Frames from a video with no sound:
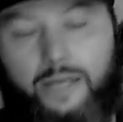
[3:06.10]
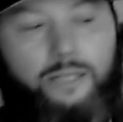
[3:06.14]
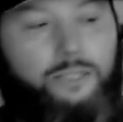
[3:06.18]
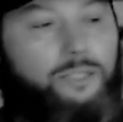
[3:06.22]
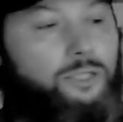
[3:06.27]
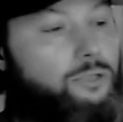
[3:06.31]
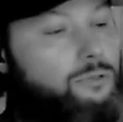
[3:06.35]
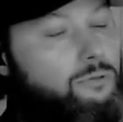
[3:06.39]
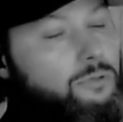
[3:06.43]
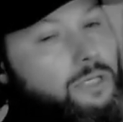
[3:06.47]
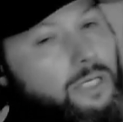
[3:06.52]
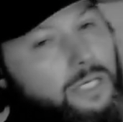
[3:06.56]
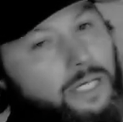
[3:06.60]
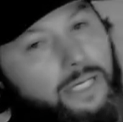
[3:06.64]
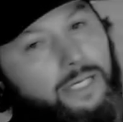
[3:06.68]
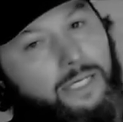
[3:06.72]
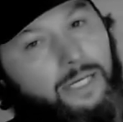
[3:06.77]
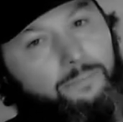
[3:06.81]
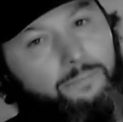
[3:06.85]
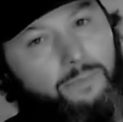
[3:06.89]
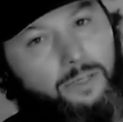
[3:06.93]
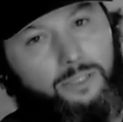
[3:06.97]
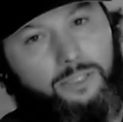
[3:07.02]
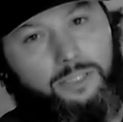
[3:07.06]
is unique
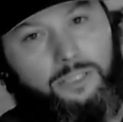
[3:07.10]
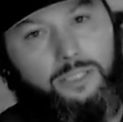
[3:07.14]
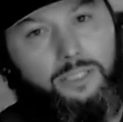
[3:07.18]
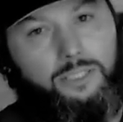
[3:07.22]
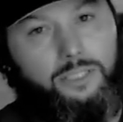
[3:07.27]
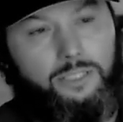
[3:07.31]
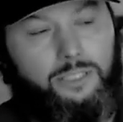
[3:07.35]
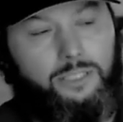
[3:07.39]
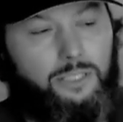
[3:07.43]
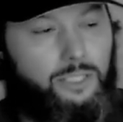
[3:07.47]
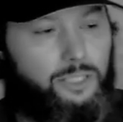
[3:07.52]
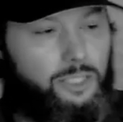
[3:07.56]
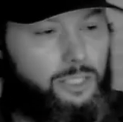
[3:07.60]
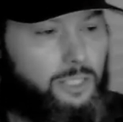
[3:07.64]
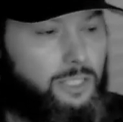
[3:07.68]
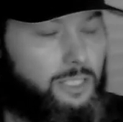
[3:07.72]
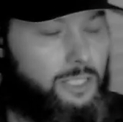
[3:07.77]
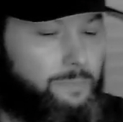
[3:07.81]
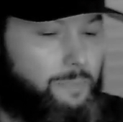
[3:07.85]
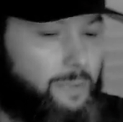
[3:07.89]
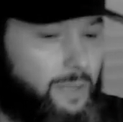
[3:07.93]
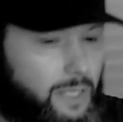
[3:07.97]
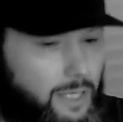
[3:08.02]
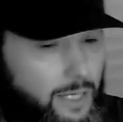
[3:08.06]
amongst
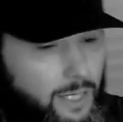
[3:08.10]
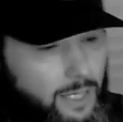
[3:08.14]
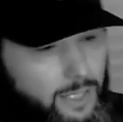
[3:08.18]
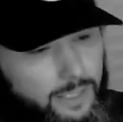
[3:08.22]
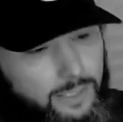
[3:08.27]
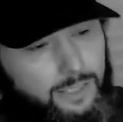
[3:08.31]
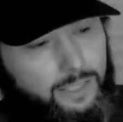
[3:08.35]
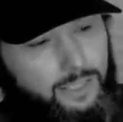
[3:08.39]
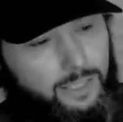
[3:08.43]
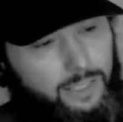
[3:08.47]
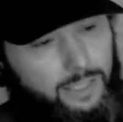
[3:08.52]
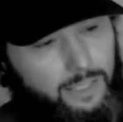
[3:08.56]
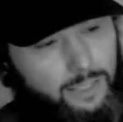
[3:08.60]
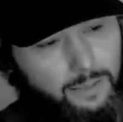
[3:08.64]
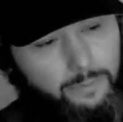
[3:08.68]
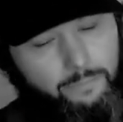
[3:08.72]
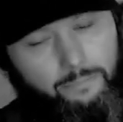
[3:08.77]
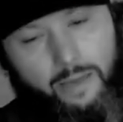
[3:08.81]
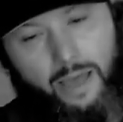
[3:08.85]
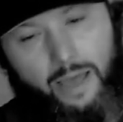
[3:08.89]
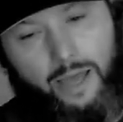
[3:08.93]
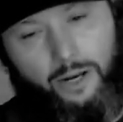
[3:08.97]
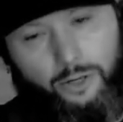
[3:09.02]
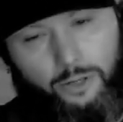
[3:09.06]
TCGs because the
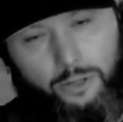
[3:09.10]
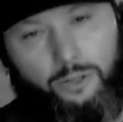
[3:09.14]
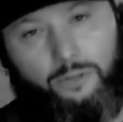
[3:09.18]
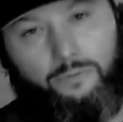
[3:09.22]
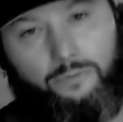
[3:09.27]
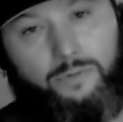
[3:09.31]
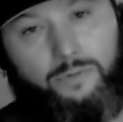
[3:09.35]
mana curve